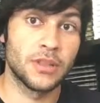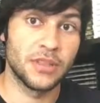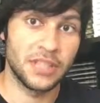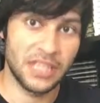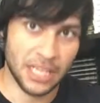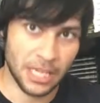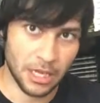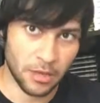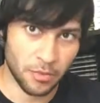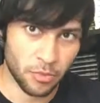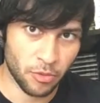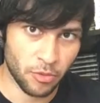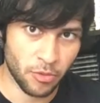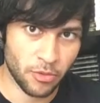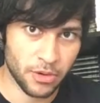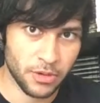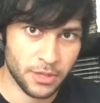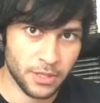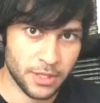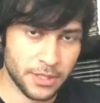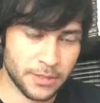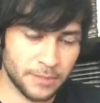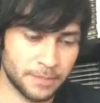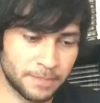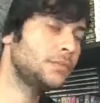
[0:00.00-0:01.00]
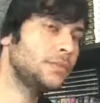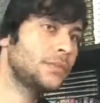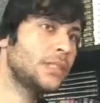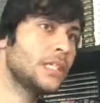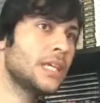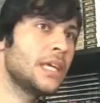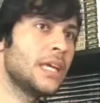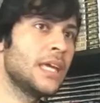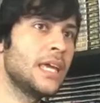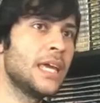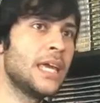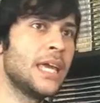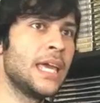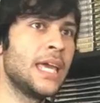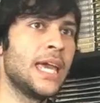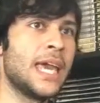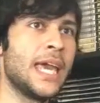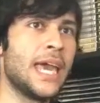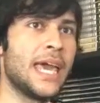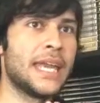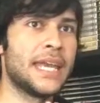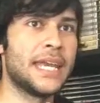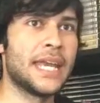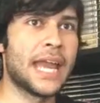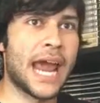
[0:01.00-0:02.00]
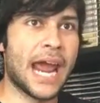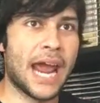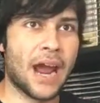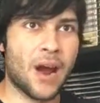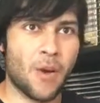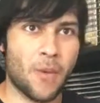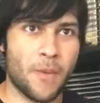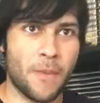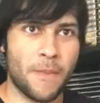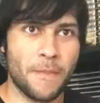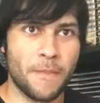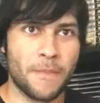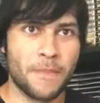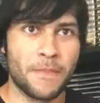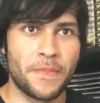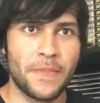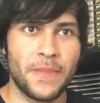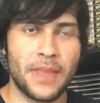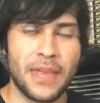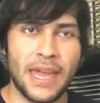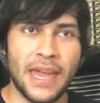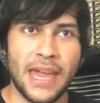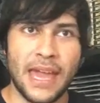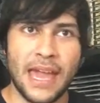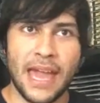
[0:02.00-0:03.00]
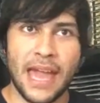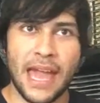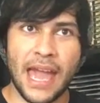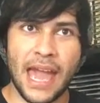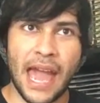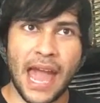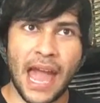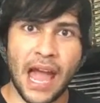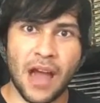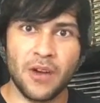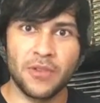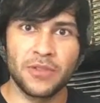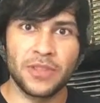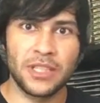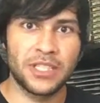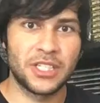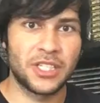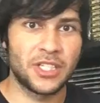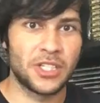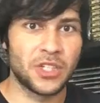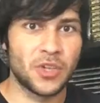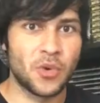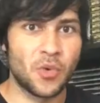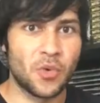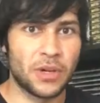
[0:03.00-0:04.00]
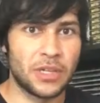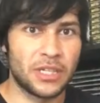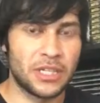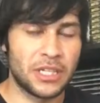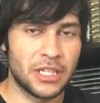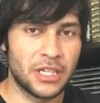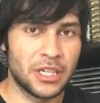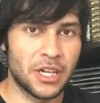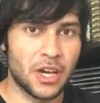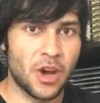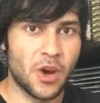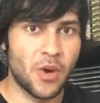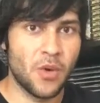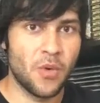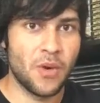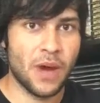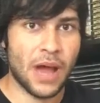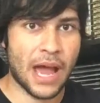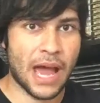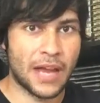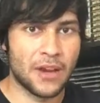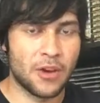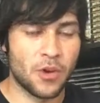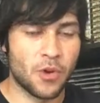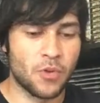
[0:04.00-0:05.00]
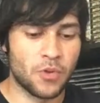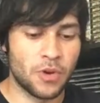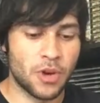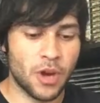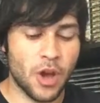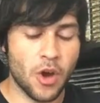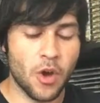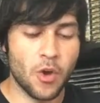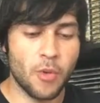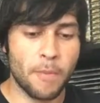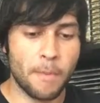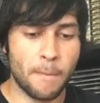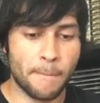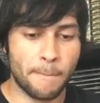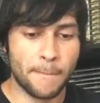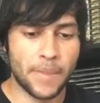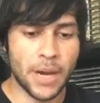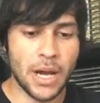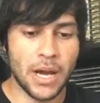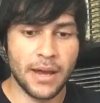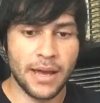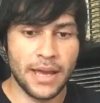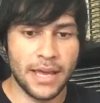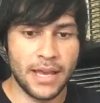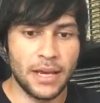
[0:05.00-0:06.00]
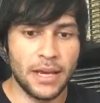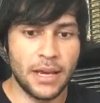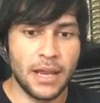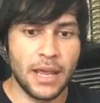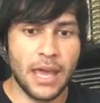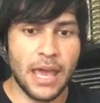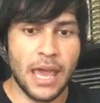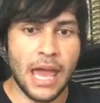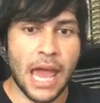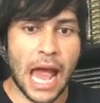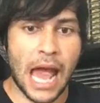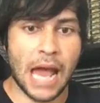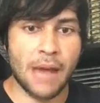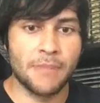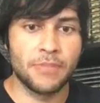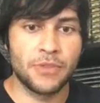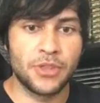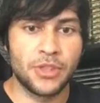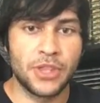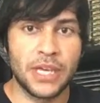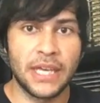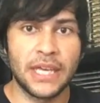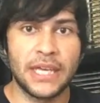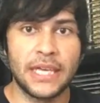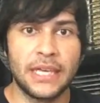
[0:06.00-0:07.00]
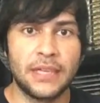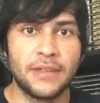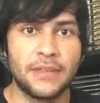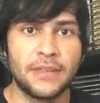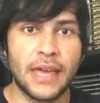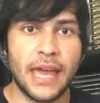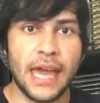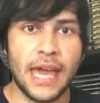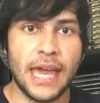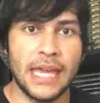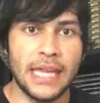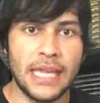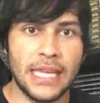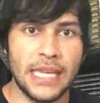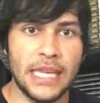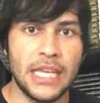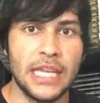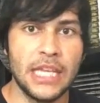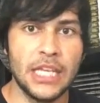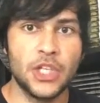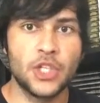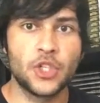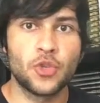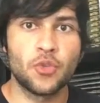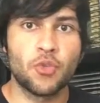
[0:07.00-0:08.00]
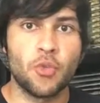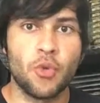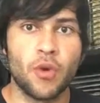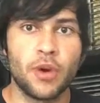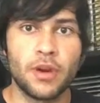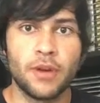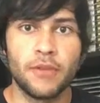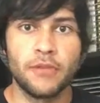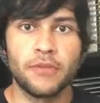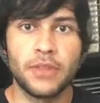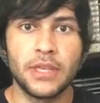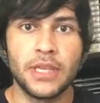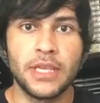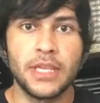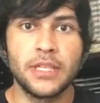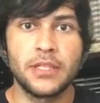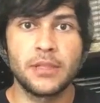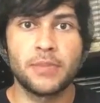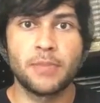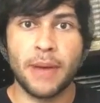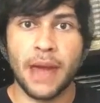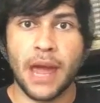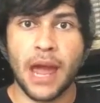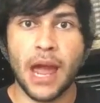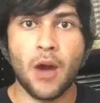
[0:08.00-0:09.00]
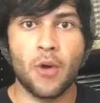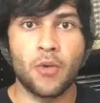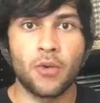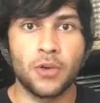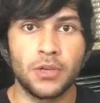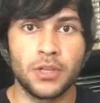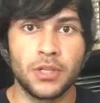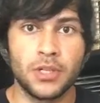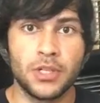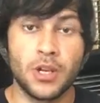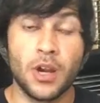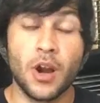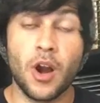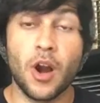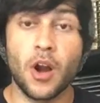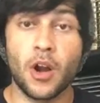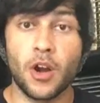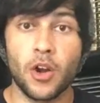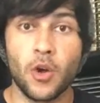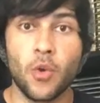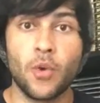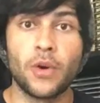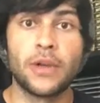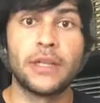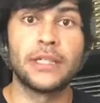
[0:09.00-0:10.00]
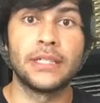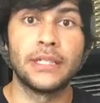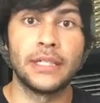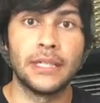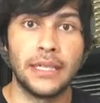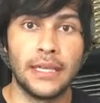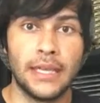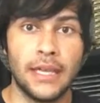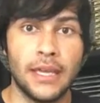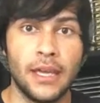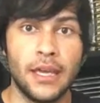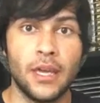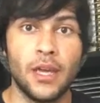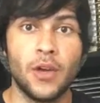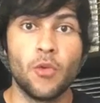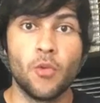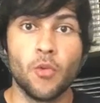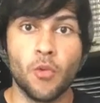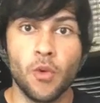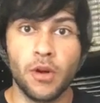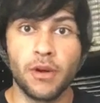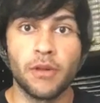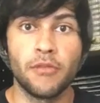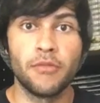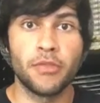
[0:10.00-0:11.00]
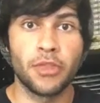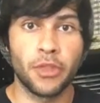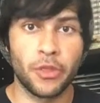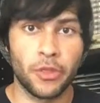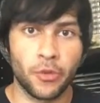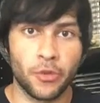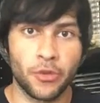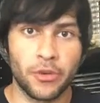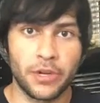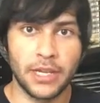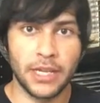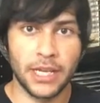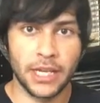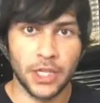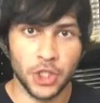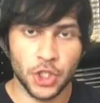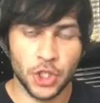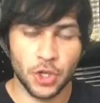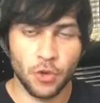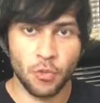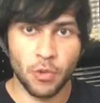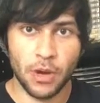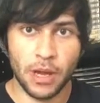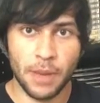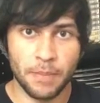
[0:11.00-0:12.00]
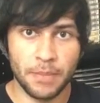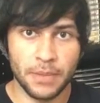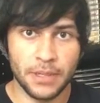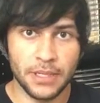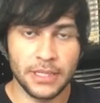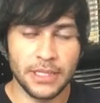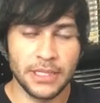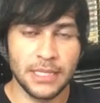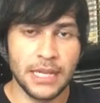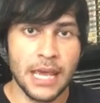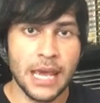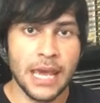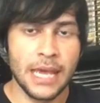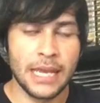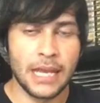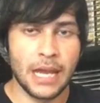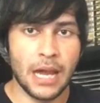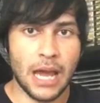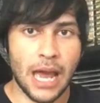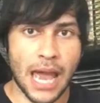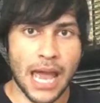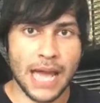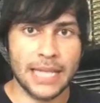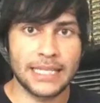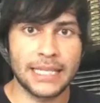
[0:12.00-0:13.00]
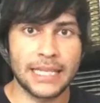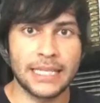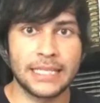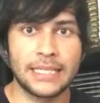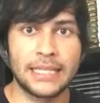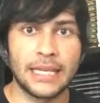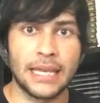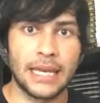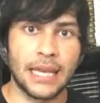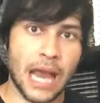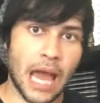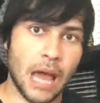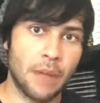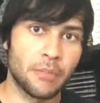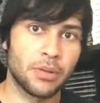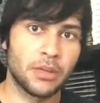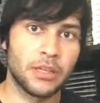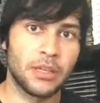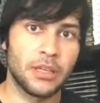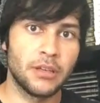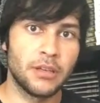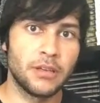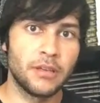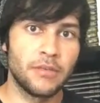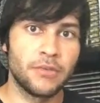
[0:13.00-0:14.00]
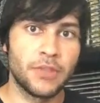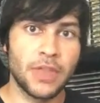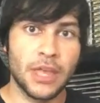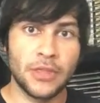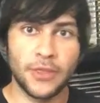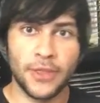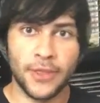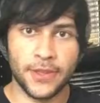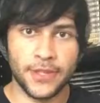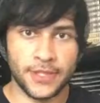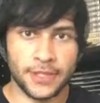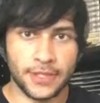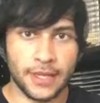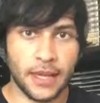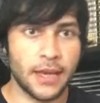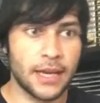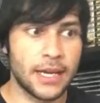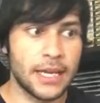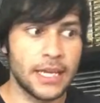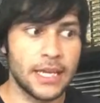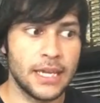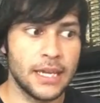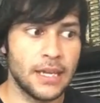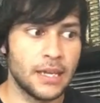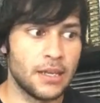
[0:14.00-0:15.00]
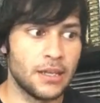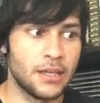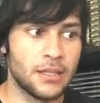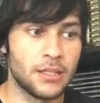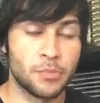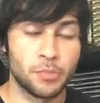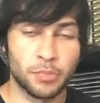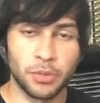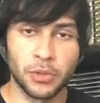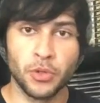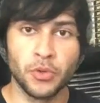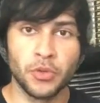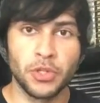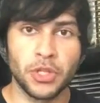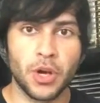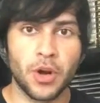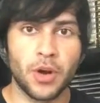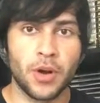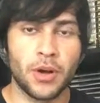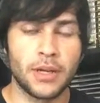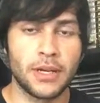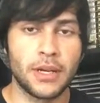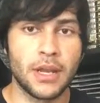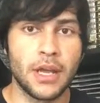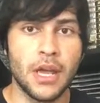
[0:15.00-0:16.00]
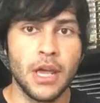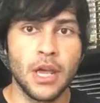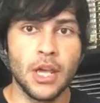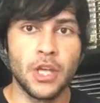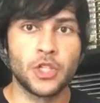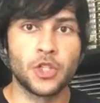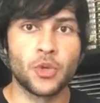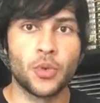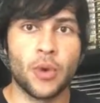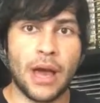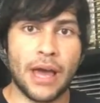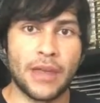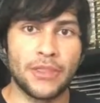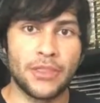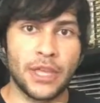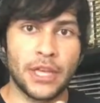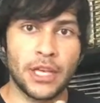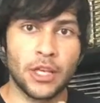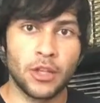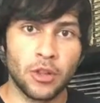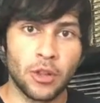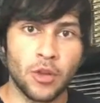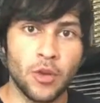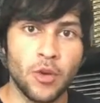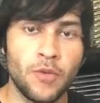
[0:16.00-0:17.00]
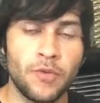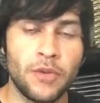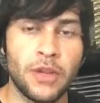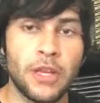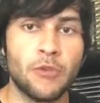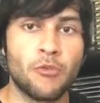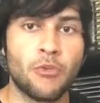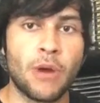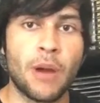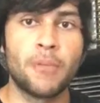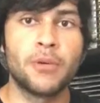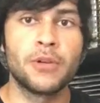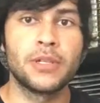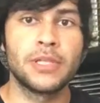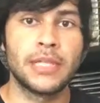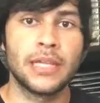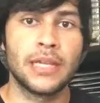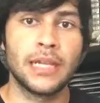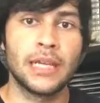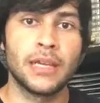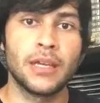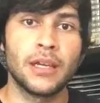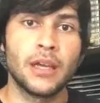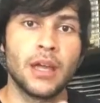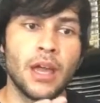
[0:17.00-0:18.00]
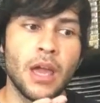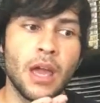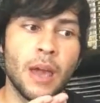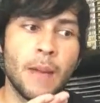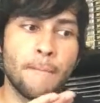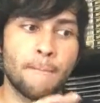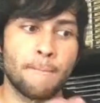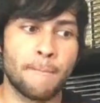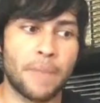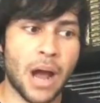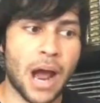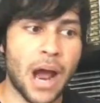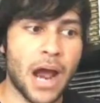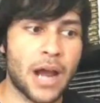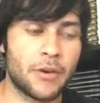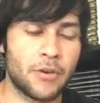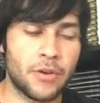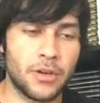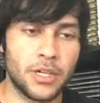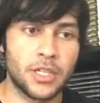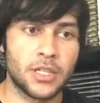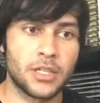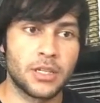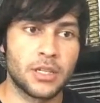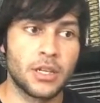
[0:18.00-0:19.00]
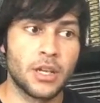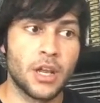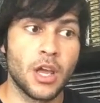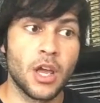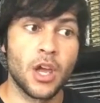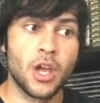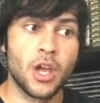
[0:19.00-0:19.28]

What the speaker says: the emperors. Now, how this is going to go, I don't know, but I'm thinking that each one of these powers are going to get one of the 3 ancient weapons. Now, as I said, I believe that the sunny is Pluton, so I think Luffy, representing pirates,